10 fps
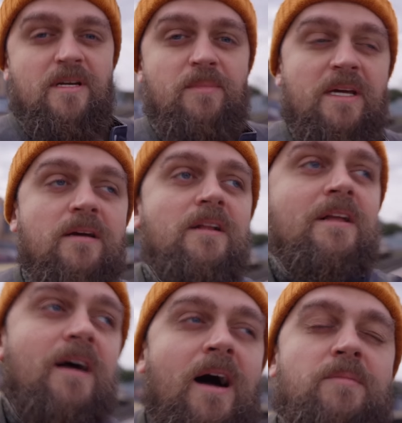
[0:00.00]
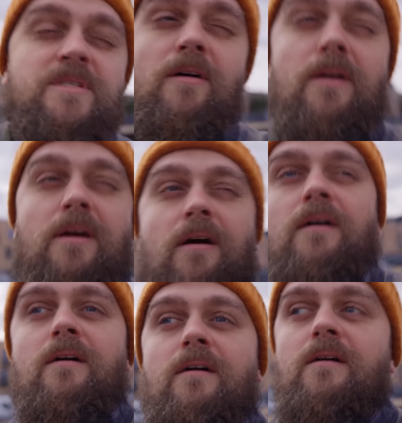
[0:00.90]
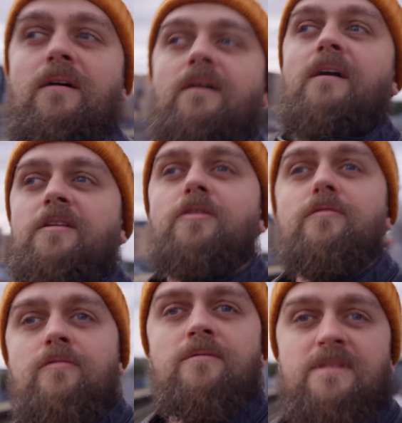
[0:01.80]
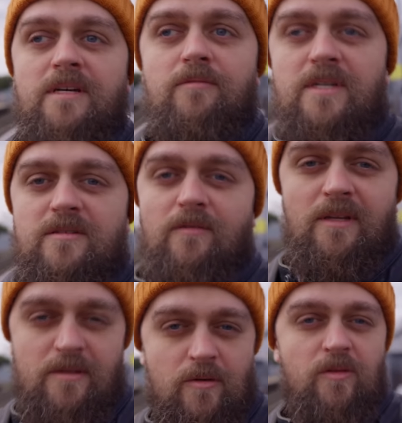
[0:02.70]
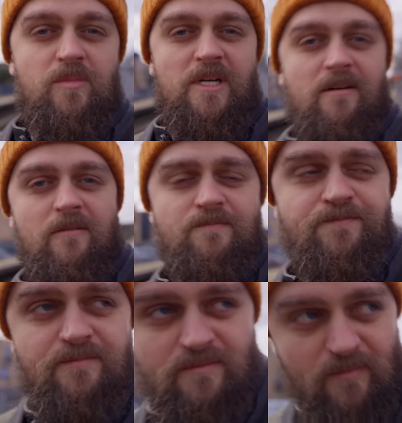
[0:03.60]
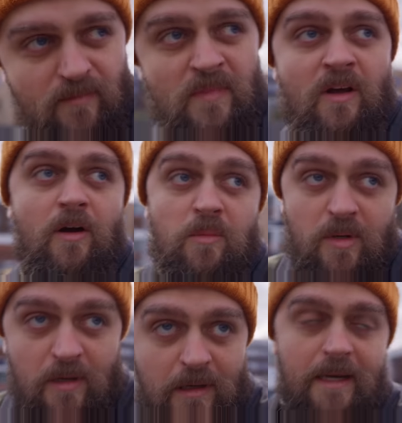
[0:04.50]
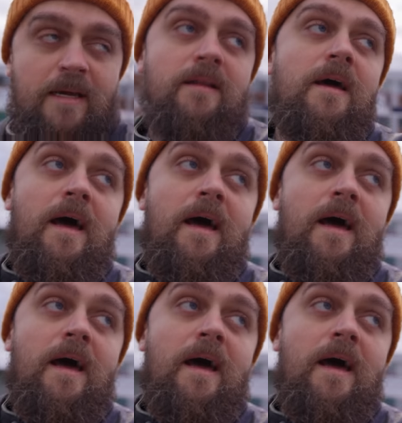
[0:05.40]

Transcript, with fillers: something. I'm starting uh, a new series on this YouTube channel however you're gonna like it.